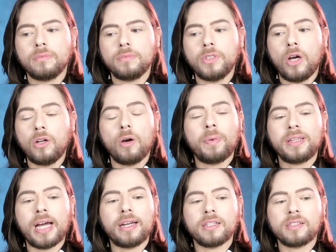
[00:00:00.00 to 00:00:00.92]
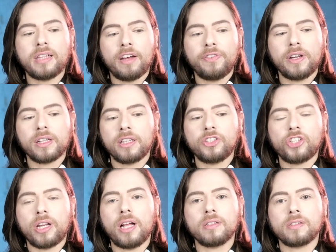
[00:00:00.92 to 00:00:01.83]
I mean. No, but that is definitely
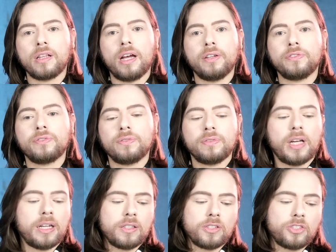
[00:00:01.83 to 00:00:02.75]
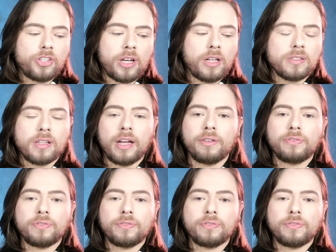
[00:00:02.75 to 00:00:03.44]
Chanel's life. That is Chanel's life.